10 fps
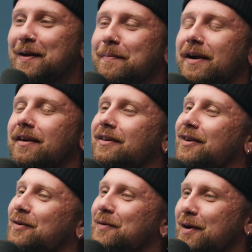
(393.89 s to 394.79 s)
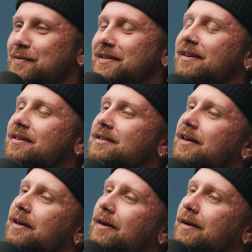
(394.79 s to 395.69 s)
but uh, no, what I was saying is
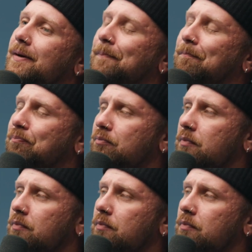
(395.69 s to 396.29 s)
like, um,